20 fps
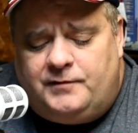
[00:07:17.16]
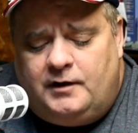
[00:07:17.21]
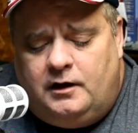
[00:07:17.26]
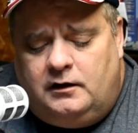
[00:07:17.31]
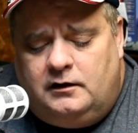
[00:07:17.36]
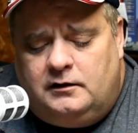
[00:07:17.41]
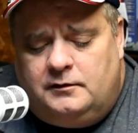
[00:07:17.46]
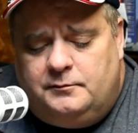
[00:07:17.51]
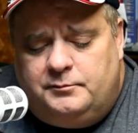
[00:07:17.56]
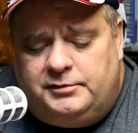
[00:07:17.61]

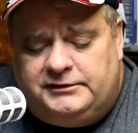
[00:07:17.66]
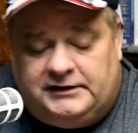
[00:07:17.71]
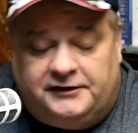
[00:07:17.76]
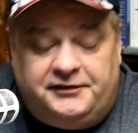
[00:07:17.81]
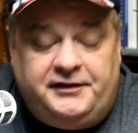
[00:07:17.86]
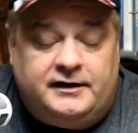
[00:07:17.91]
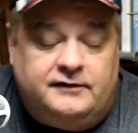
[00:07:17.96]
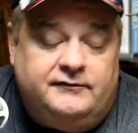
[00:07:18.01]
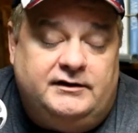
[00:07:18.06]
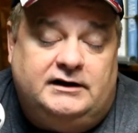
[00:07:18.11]
Um, but the
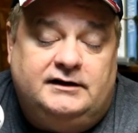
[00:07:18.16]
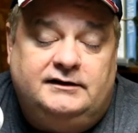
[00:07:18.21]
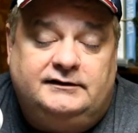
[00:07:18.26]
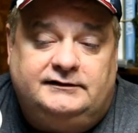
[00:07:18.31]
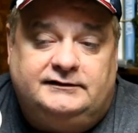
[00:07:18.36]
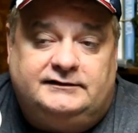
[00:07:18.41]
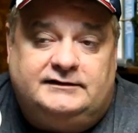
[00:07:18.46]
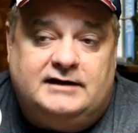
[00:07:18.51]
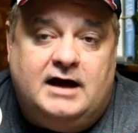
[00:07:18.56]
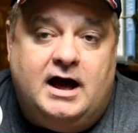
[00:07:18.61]
thing of it
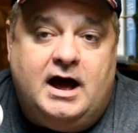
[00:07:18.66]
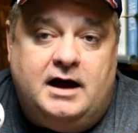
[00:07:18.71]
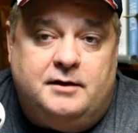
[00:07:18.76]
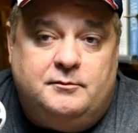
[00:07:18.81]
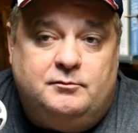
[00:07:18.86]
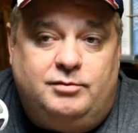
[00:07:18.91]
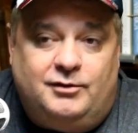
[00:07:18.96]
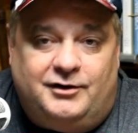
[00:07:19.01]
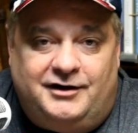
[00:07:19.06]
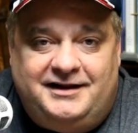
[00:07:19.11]
is, is
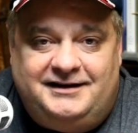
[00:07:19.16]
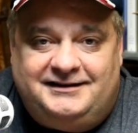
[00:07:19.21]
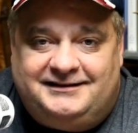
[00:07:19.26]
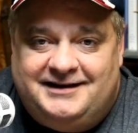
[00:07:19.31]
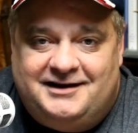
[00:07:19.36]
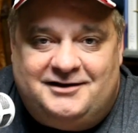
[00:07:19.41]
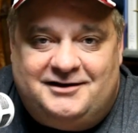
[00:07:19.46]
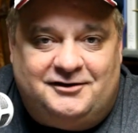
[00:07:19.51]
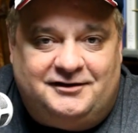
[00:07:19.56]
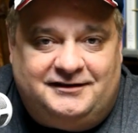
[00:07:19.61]
that Bernie
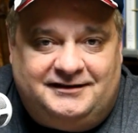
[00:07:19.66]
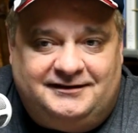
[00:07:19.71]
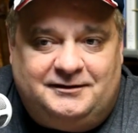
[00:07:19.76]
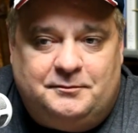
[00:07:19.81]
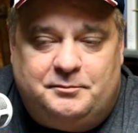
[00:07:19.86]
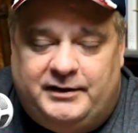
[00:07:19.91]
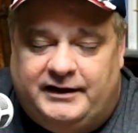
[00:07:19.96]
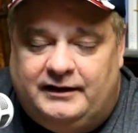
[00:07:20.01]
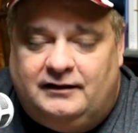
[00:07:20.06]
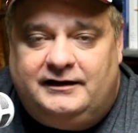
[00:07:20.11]
Sanders is
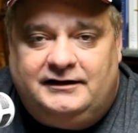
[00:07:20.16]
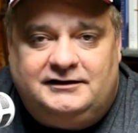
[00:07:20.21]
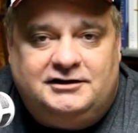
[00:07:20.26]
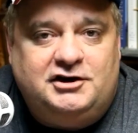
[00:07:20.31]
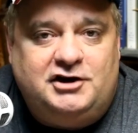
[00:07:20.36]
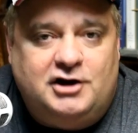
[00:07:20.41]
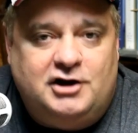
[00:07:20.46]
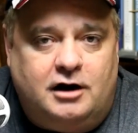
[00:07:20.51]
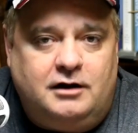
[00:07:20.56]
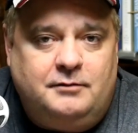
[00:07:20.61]
appealing
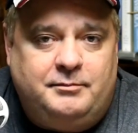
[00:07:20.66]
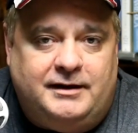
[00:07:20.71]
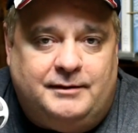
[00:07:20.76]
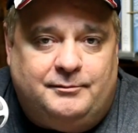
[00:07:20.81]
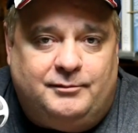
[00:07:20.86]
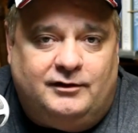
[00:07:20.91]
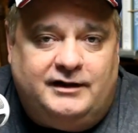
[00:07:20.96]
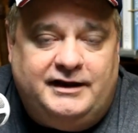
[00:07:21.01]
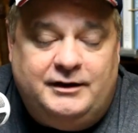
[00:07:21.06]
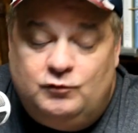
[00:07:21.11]
to young
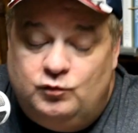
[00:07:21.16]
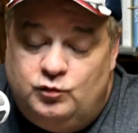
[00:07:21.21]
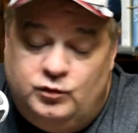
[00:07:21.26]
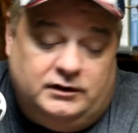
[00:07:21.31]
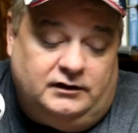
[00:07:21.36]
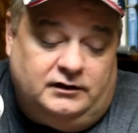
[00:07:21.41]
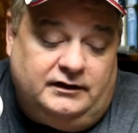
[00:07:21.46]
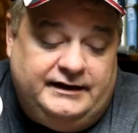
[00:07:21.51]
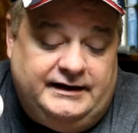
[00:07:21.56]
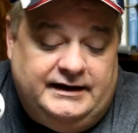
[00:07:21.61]
people. He
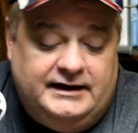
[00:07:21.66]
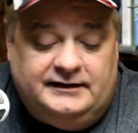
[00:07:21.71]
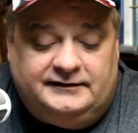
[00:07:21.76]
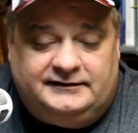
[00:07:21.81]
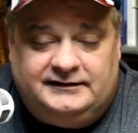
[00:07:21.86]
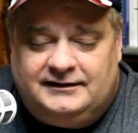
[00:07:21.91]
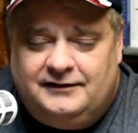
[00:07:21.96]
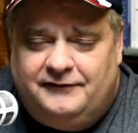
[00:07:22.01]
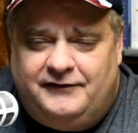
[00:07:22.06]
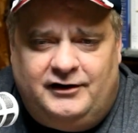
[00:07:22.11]
really
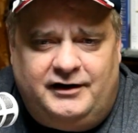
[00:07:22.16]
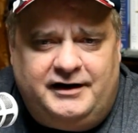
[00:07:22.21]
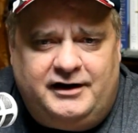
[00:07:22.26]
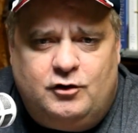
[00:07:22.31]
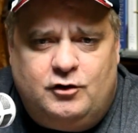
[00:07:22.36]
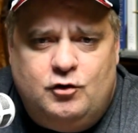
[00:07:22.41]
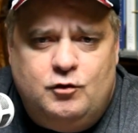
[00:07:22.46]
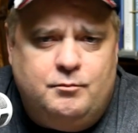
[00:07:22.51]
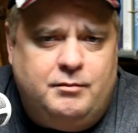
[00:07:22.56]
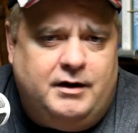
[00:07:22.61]
is. It's a very
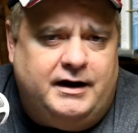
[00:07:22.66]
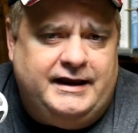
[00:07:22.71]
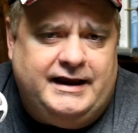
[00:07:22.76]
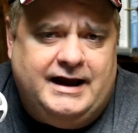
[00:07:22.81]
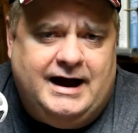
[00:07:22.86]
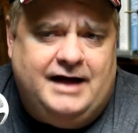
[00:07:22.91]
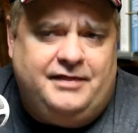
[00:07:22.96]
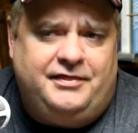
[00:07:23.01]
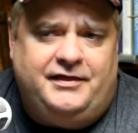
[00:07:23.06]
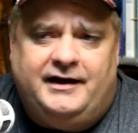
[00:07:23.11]

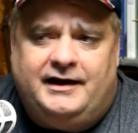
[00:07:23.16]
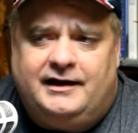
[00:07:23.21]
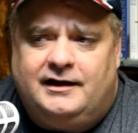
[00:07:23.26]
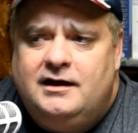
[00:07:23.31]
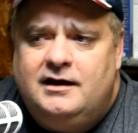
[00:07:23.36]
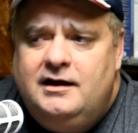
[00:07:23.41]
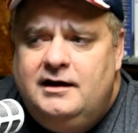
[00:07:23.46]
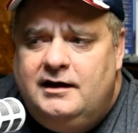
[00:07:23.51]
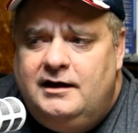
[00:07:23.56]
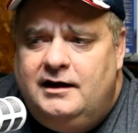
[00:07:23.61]
kumbaya thing.
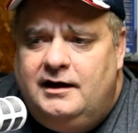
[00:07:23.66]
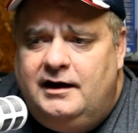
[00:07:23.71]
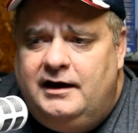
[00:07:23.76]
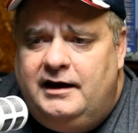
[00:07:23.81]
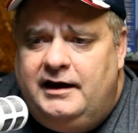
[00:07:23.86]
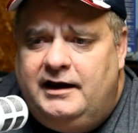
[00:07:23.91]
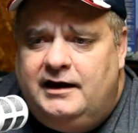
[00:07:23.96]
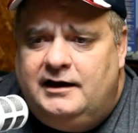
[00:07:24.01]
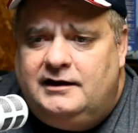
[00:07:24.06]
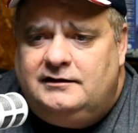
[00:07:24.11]

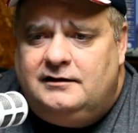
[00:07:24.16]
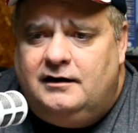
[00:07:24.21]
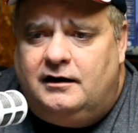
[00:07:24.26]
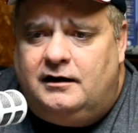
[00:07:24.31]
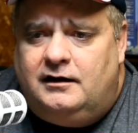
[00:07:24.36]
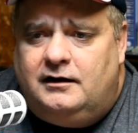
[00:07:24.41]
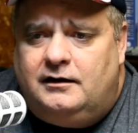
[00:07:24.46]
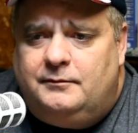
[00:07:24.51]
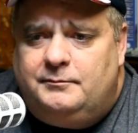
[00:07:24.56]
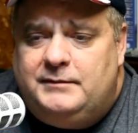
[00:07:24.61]
And
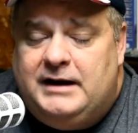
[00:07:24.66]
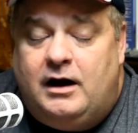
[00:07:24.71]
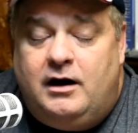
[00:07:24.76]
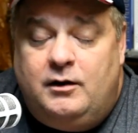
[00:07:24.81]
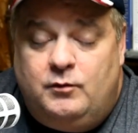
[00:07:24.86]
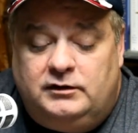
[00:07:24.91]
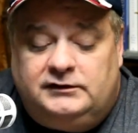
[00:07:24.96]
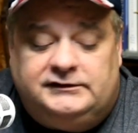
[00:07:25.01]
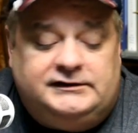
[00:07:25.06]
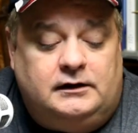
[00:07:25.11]
um, now I
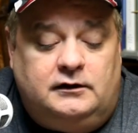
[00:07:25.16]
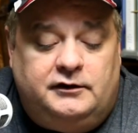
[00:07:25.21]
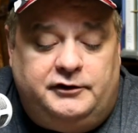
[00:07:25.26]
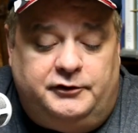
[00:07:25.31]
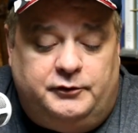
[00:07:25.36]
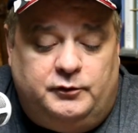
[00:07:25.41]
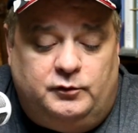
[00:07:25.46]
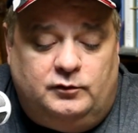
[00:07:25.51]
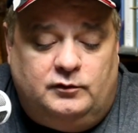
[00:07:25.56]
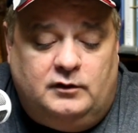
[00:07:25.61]
will tell
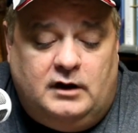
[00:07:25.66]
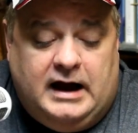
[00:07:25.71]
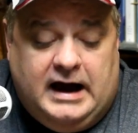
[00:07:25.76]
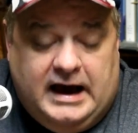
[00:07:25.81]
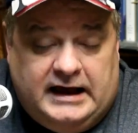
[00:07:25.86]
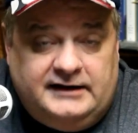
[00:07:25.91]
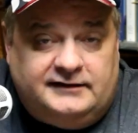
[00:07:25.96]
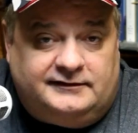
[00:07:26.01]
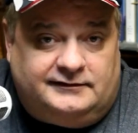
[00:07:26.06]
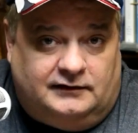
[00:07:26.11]
you
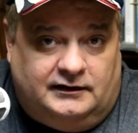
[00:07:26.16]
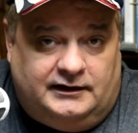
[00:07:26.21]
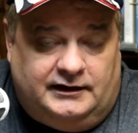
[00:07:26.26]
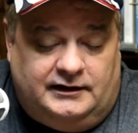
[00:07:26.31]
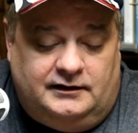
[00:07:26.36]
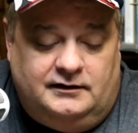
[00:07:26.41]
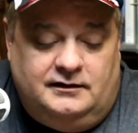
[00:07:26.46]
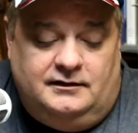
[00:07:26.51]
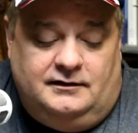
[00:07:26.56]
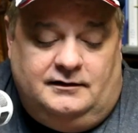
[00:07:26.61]
honestly.